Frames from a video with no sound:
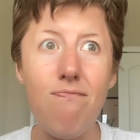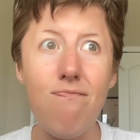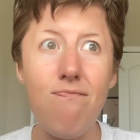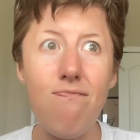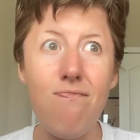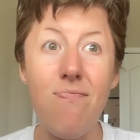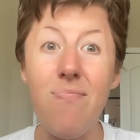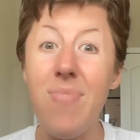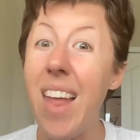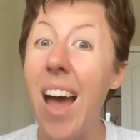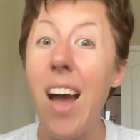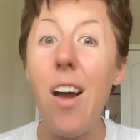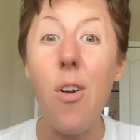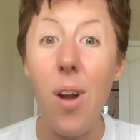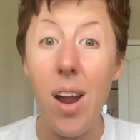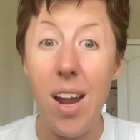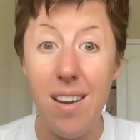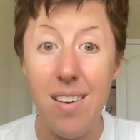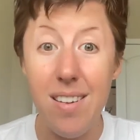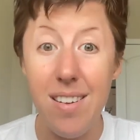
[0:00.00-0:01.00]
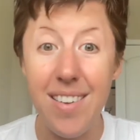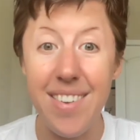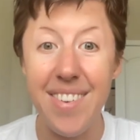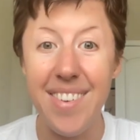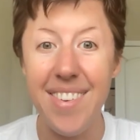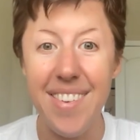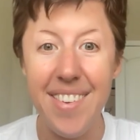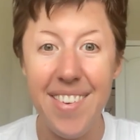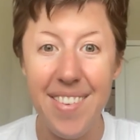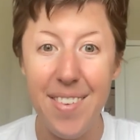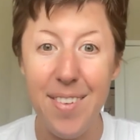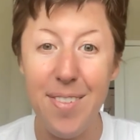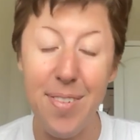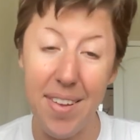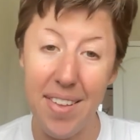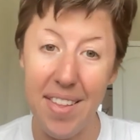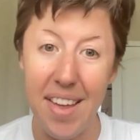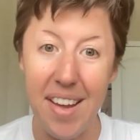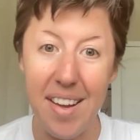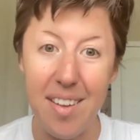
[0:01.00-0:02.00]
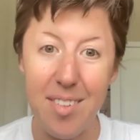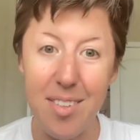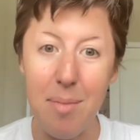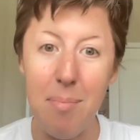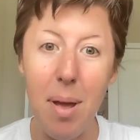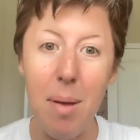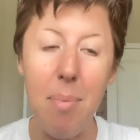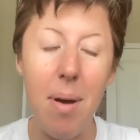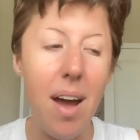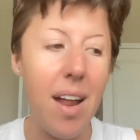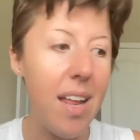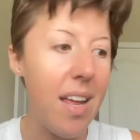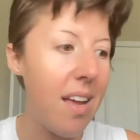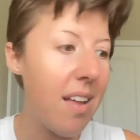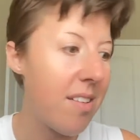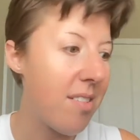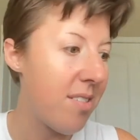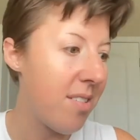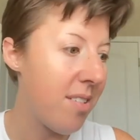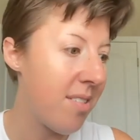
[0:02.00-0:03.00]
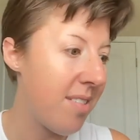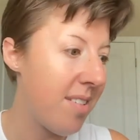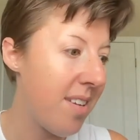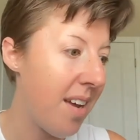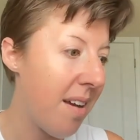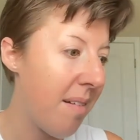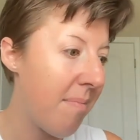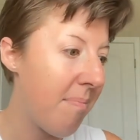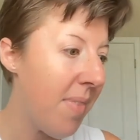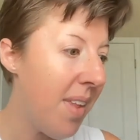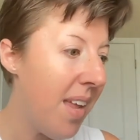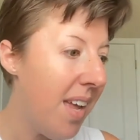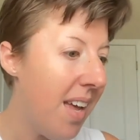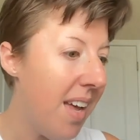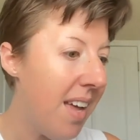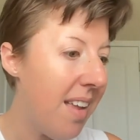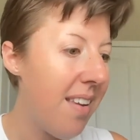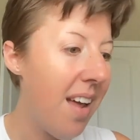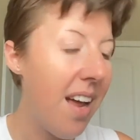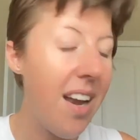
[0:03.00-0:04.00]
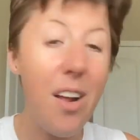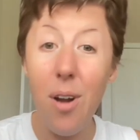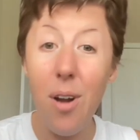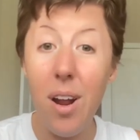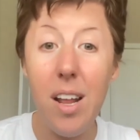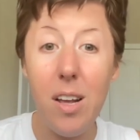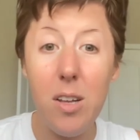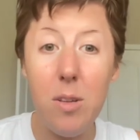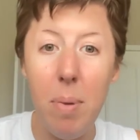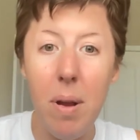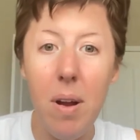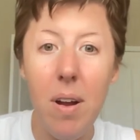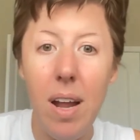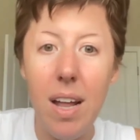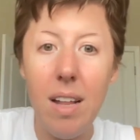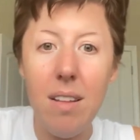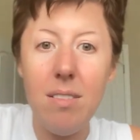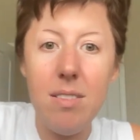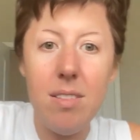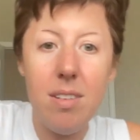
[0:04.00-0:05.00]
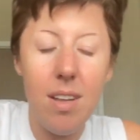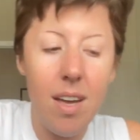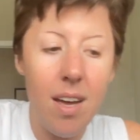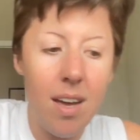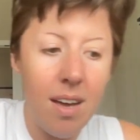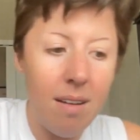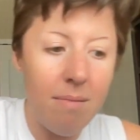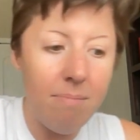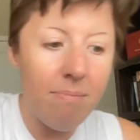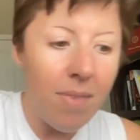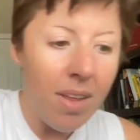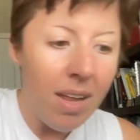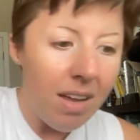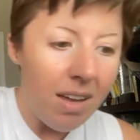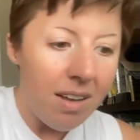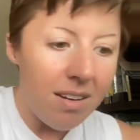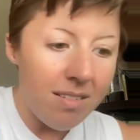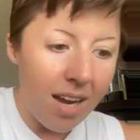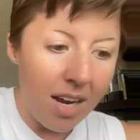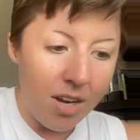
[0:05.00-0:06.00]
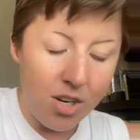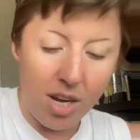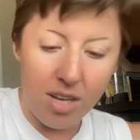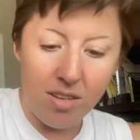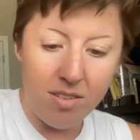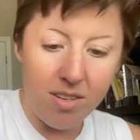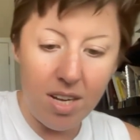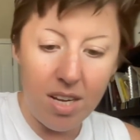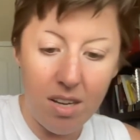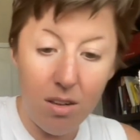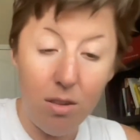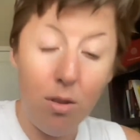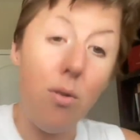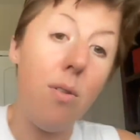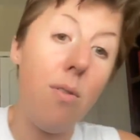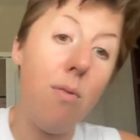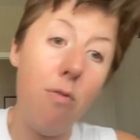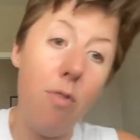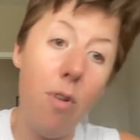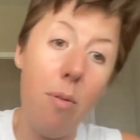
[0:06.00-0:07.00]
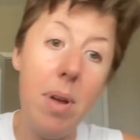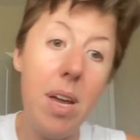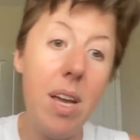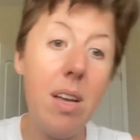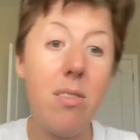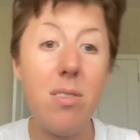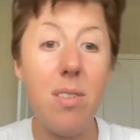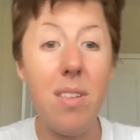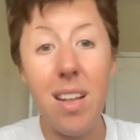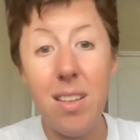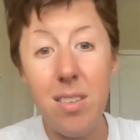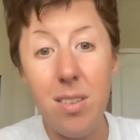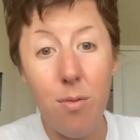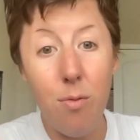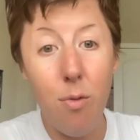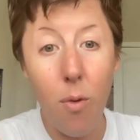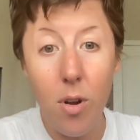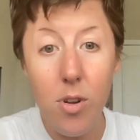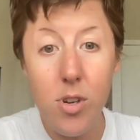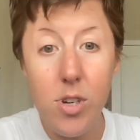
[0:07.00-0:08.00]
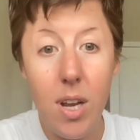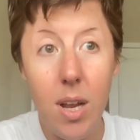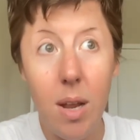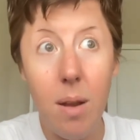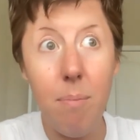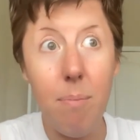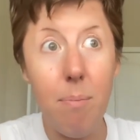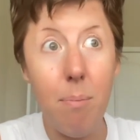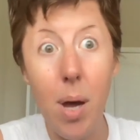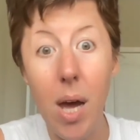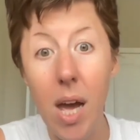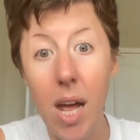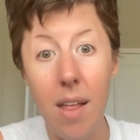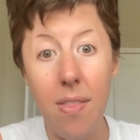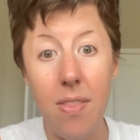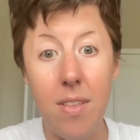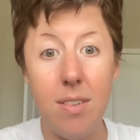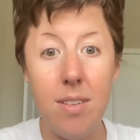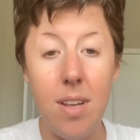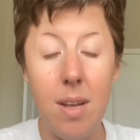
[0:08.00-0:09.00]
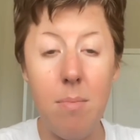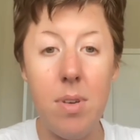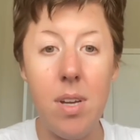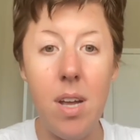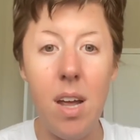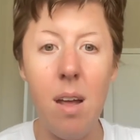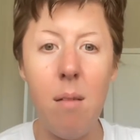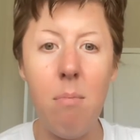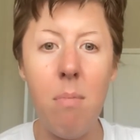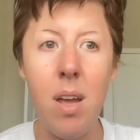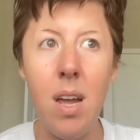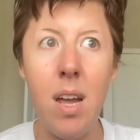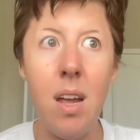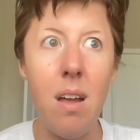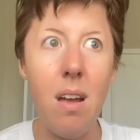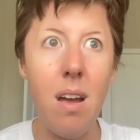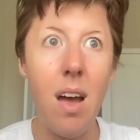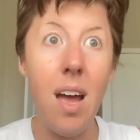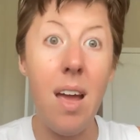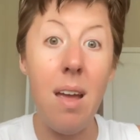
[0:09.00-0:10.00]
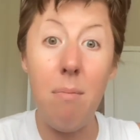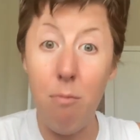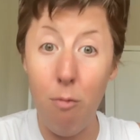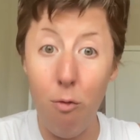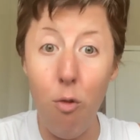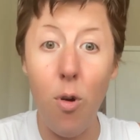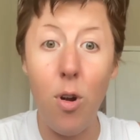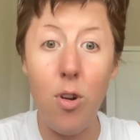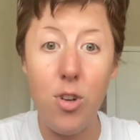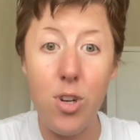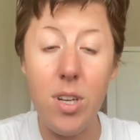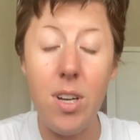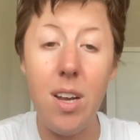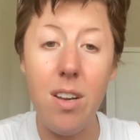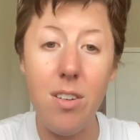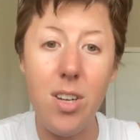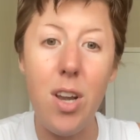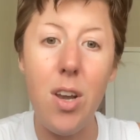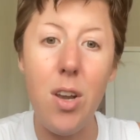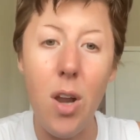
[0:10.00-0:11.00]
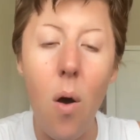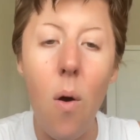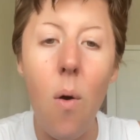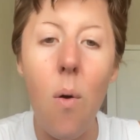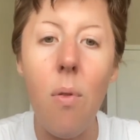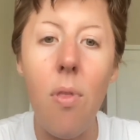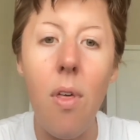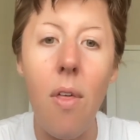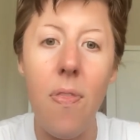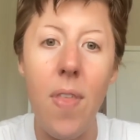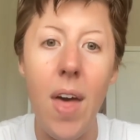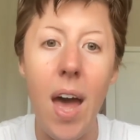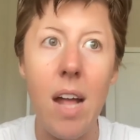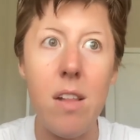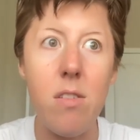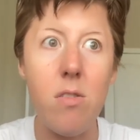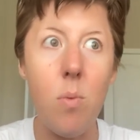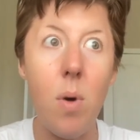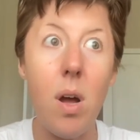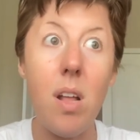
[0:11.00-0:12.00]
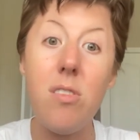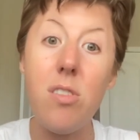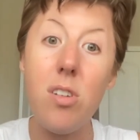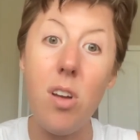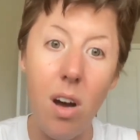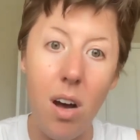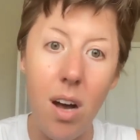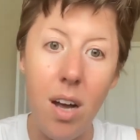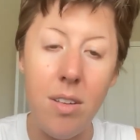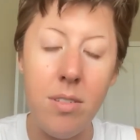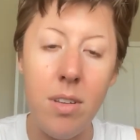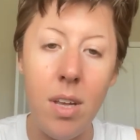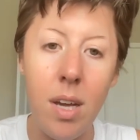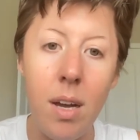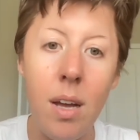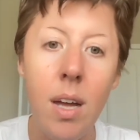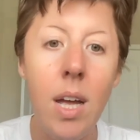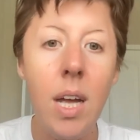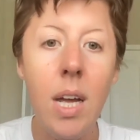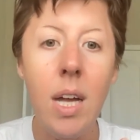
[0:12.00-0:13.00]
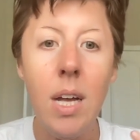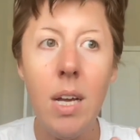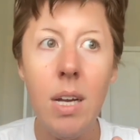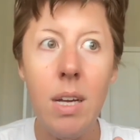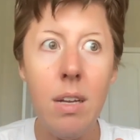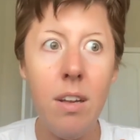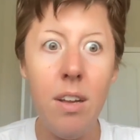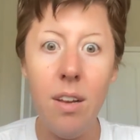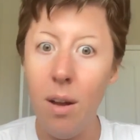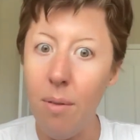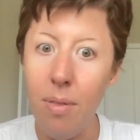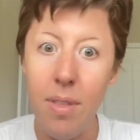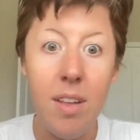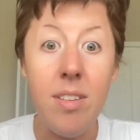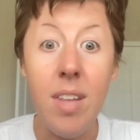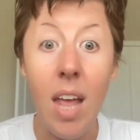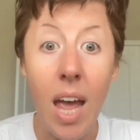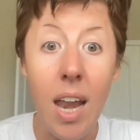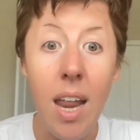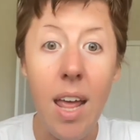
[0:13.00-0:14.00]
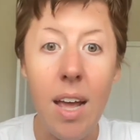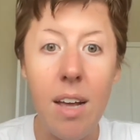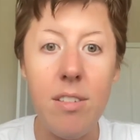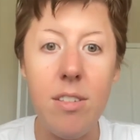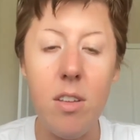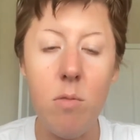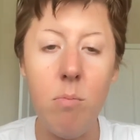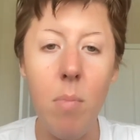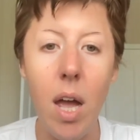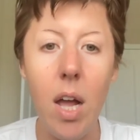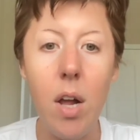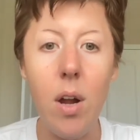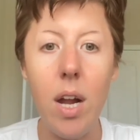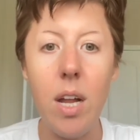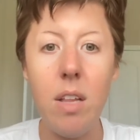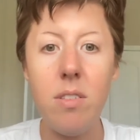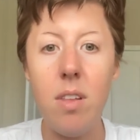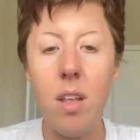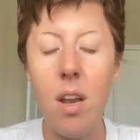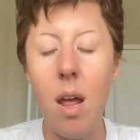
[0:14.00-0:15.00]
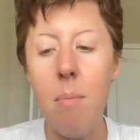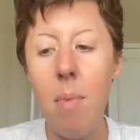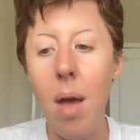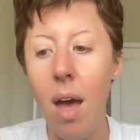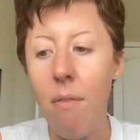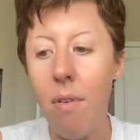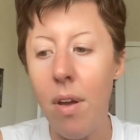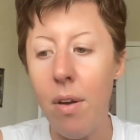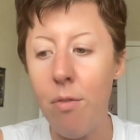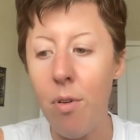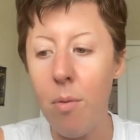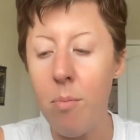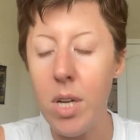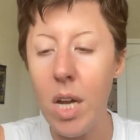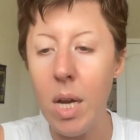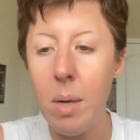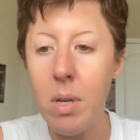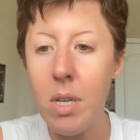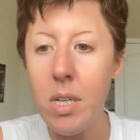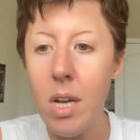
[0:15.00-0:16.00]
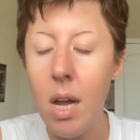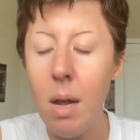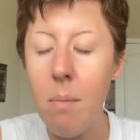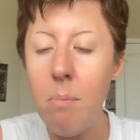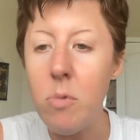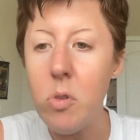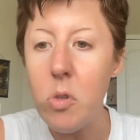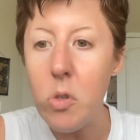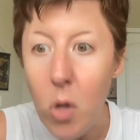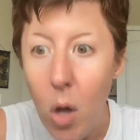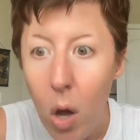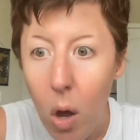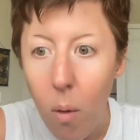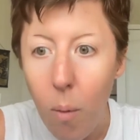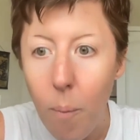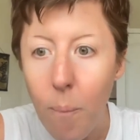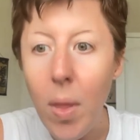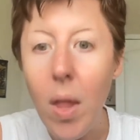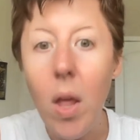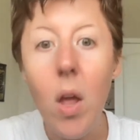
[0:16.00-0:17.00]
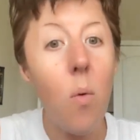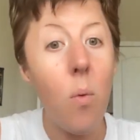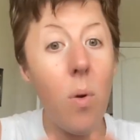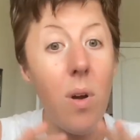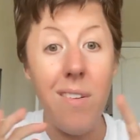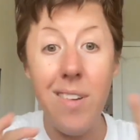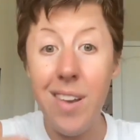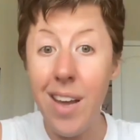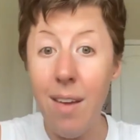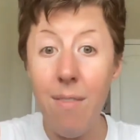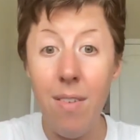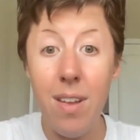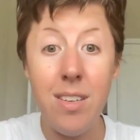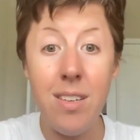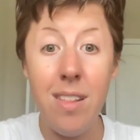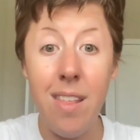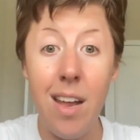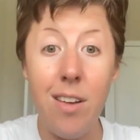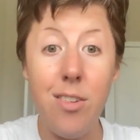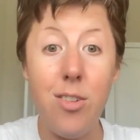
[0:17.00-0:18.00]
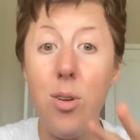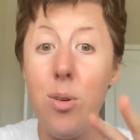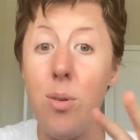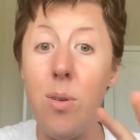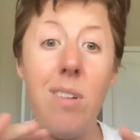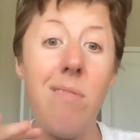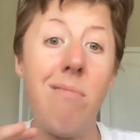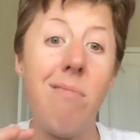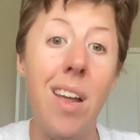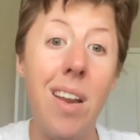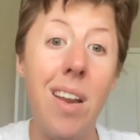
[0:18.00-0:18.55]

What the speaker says: not great feelings in my body. It's just not a experience digesting gluten for me. So that's unfortunate, but at the same time, I'm fortunate to know that that's what's causing, these headaches, these migraines that I'm having from time to time. So we're going to dive into that too, and